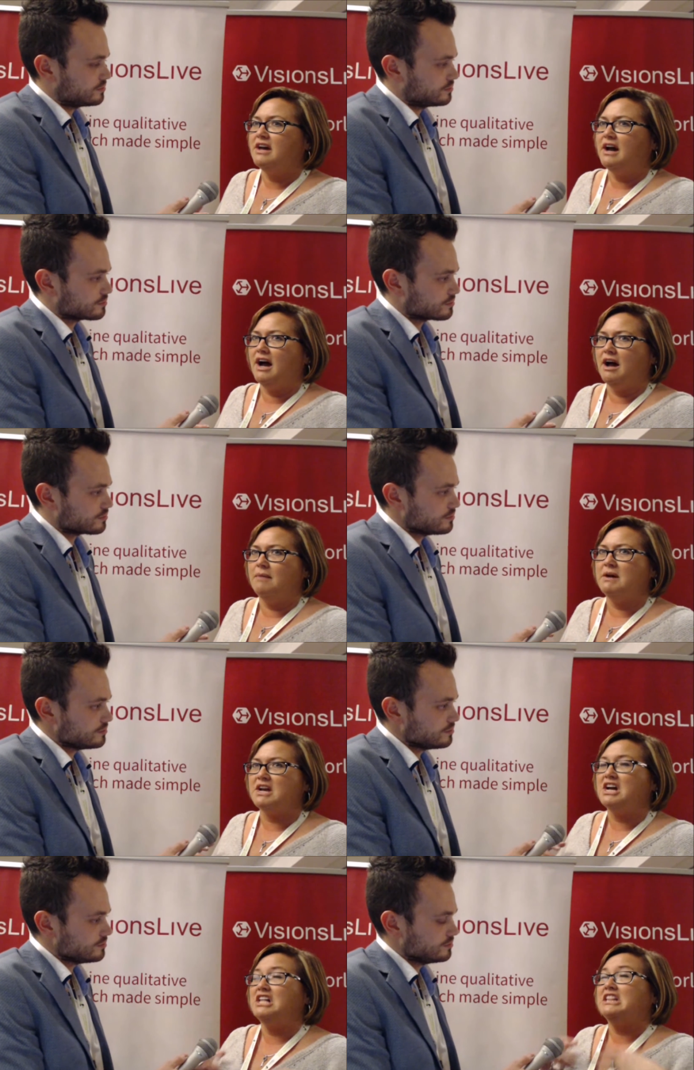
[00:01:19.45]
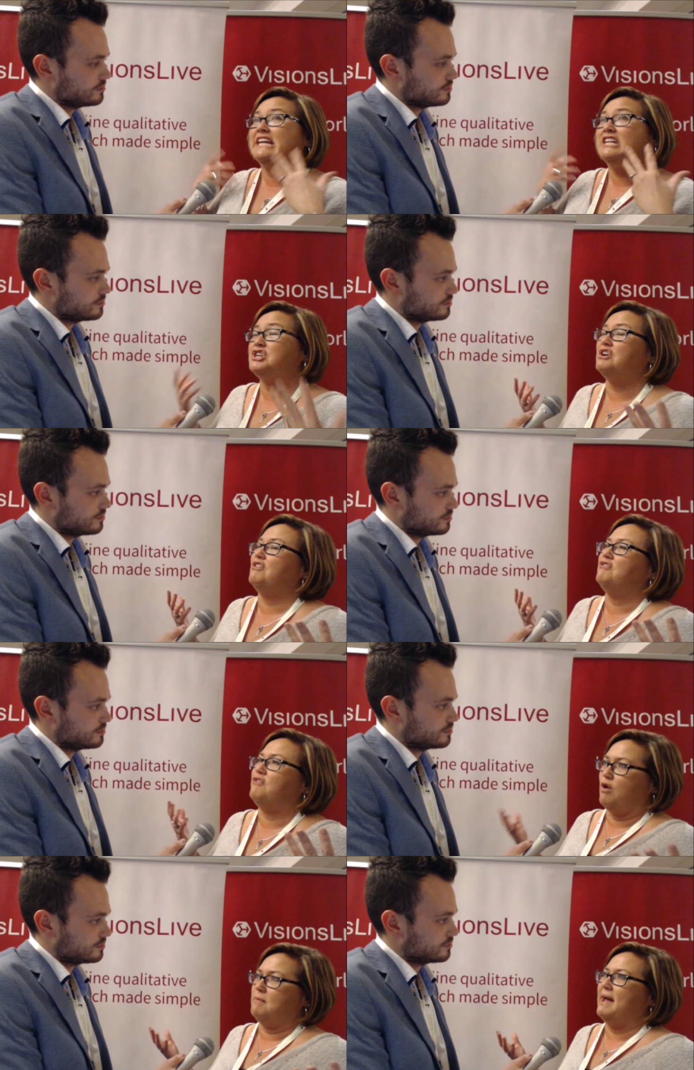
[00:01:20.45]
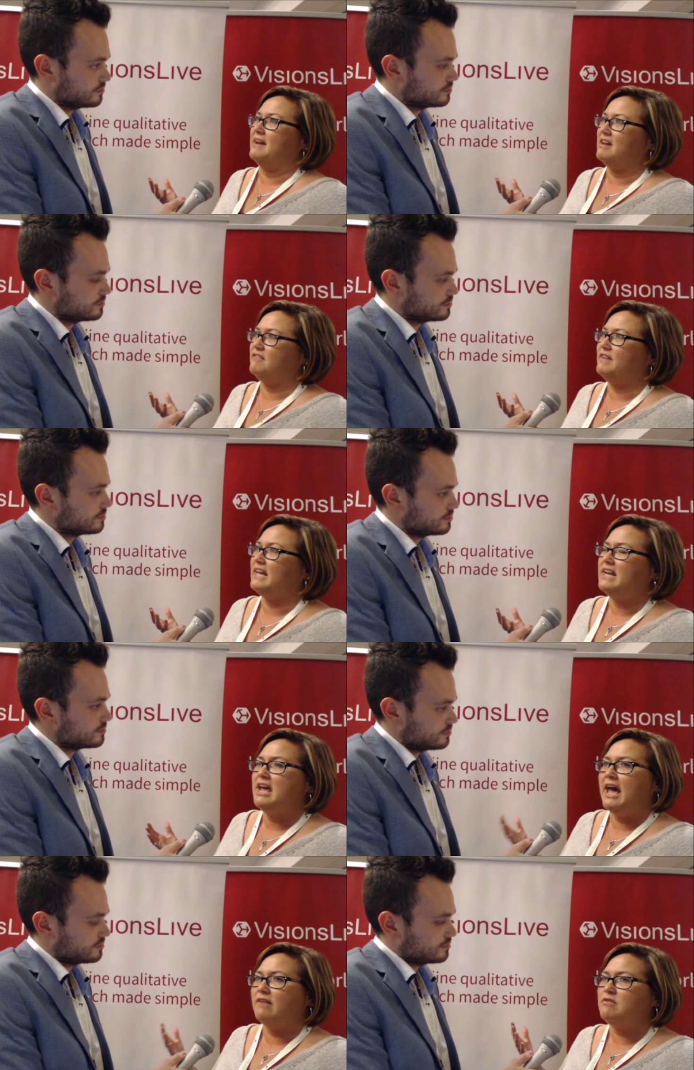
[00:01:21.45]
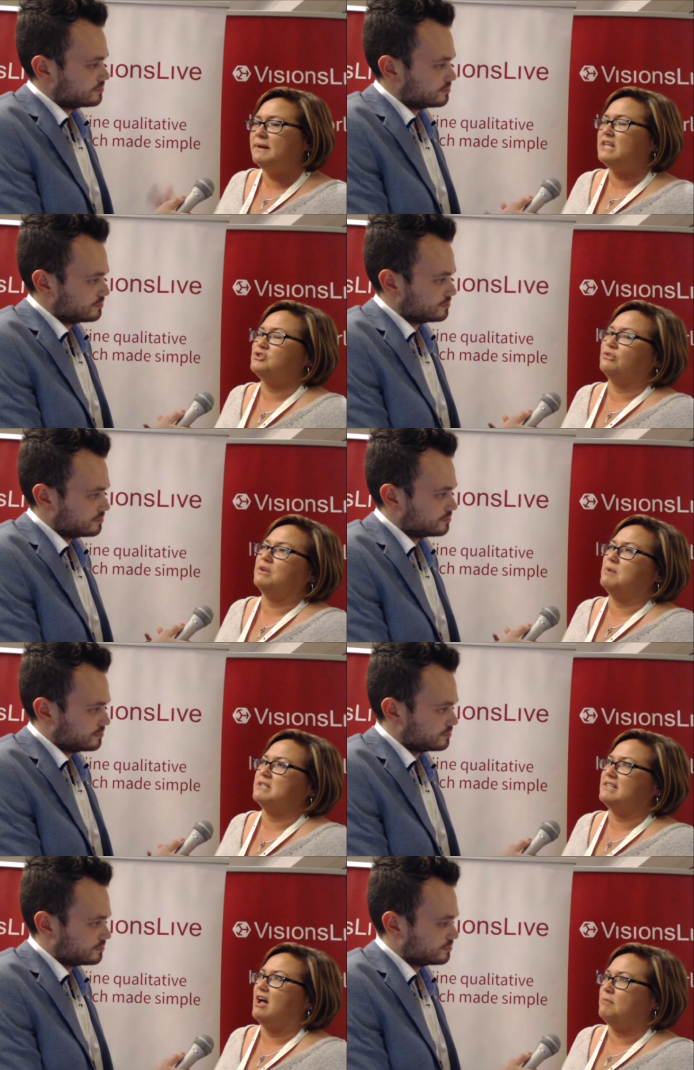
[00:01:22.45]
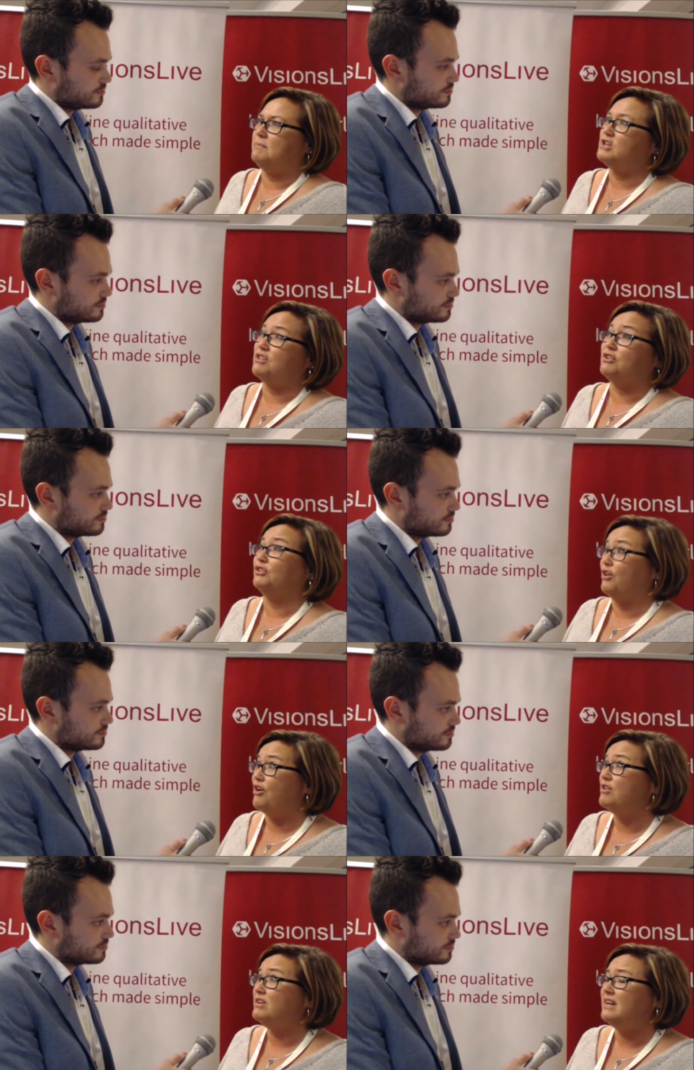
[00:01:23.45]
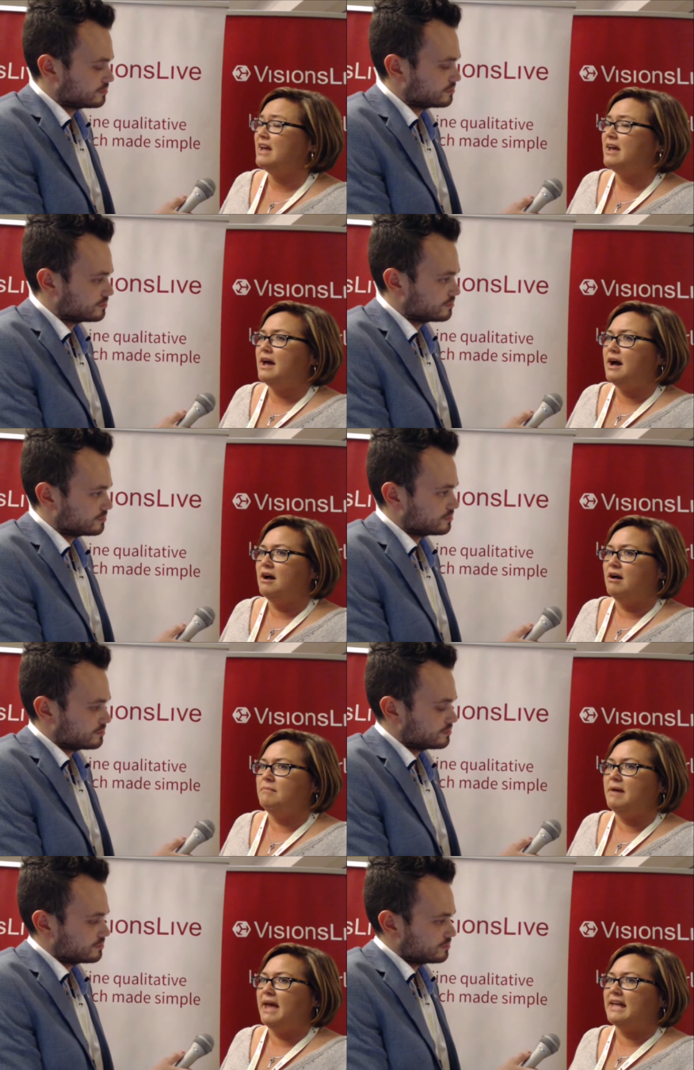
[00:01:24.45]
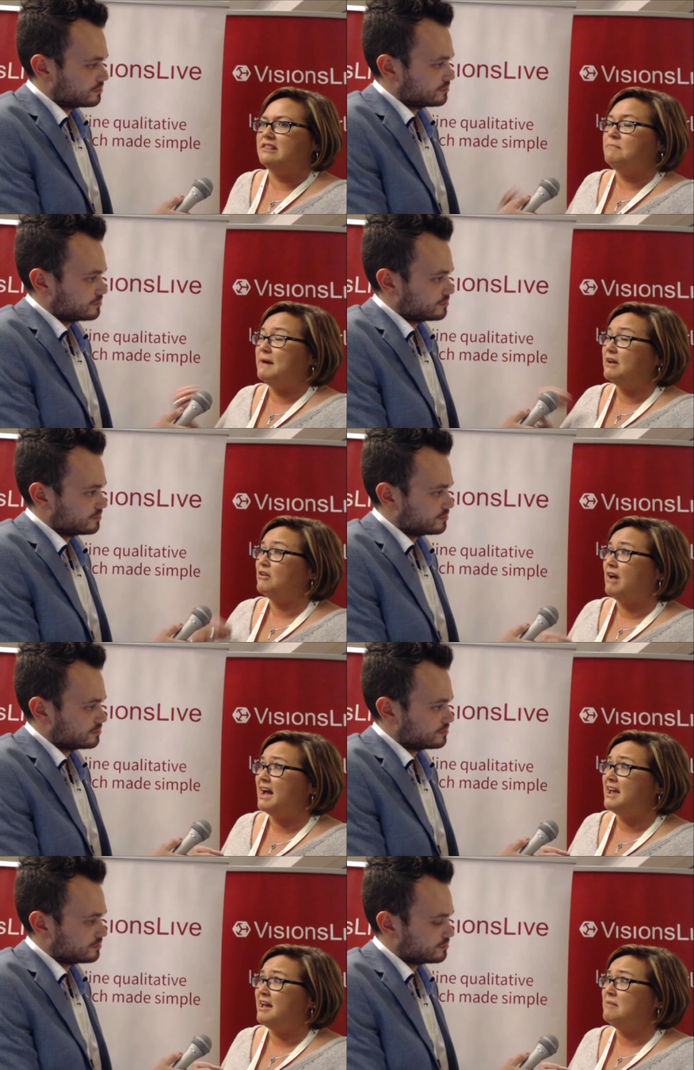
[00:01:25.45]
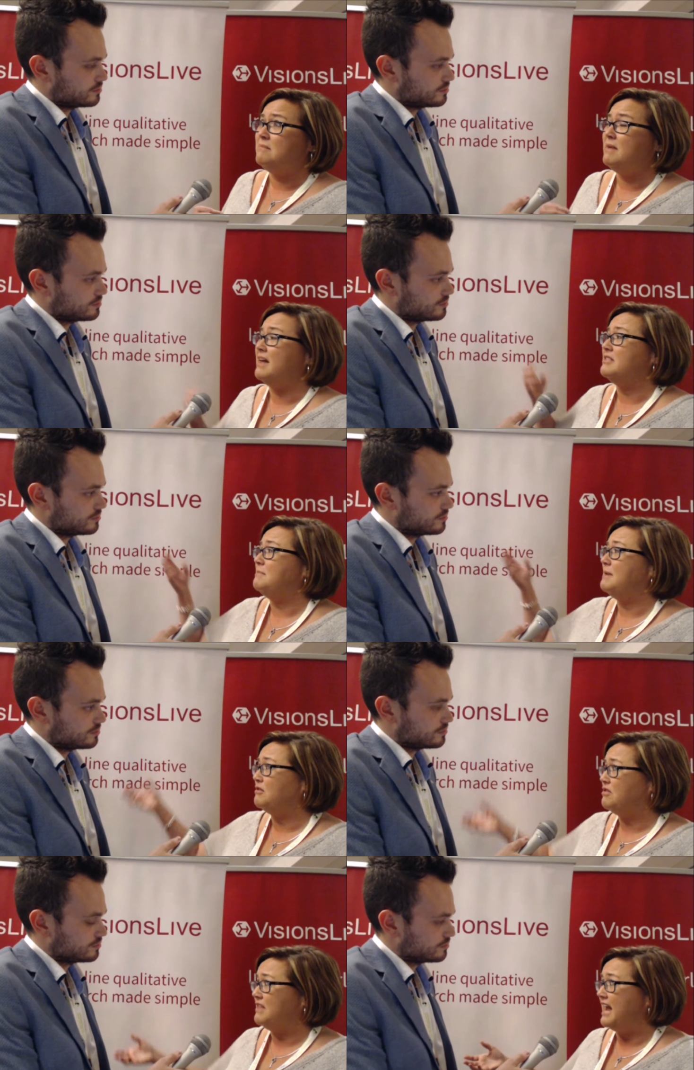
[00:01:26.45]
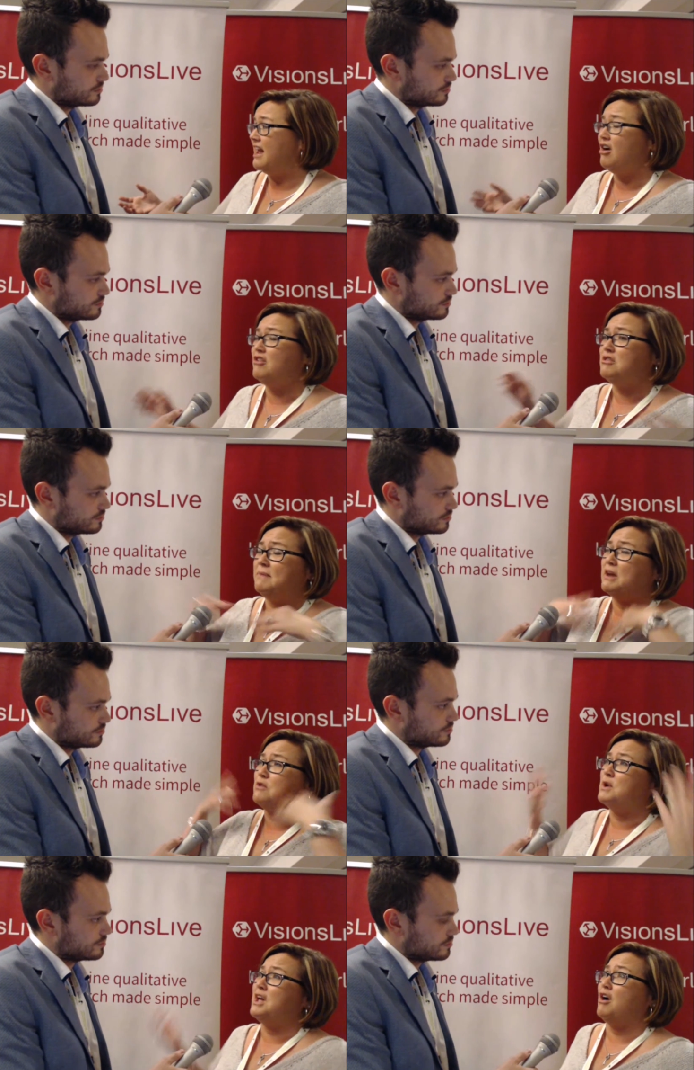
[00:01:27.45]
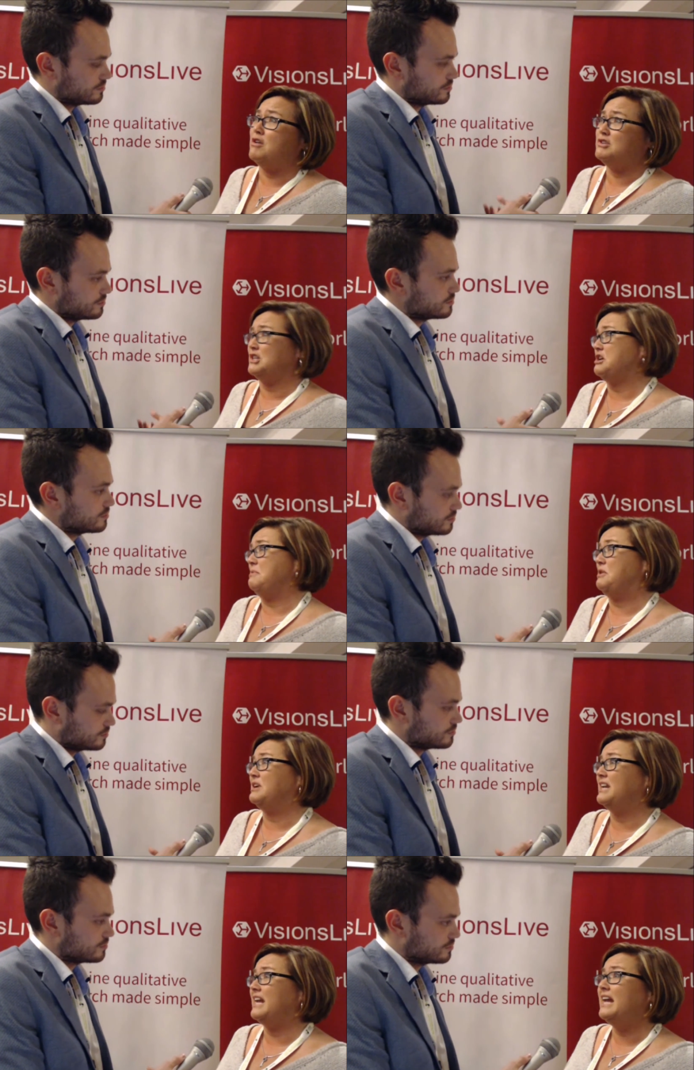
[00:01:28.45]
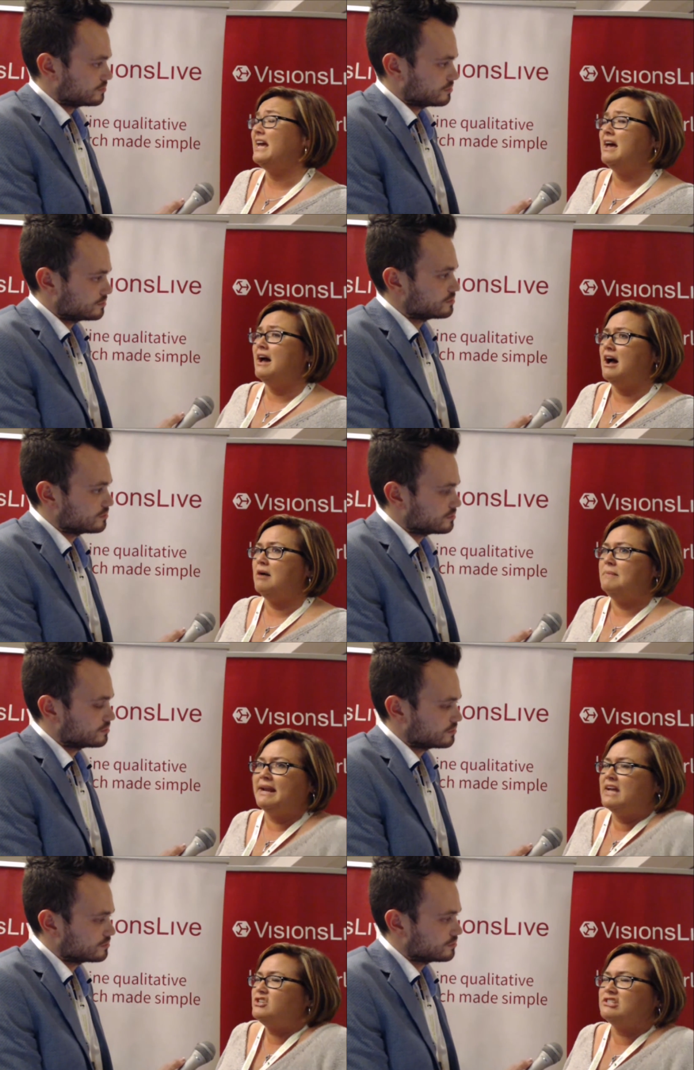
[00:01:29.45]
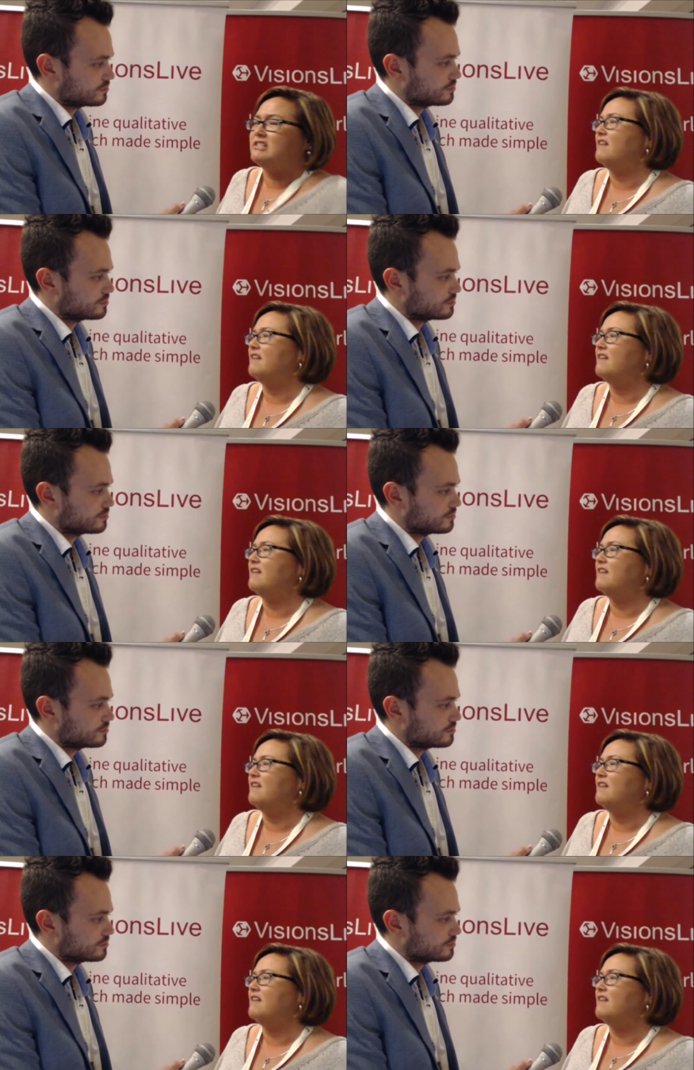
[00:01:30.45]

Speaker 1: um, collegial format of it. Everybody truly wants to help each other learn. Um, and the better I am and the better they are, the better we are as a community. Um, and I just love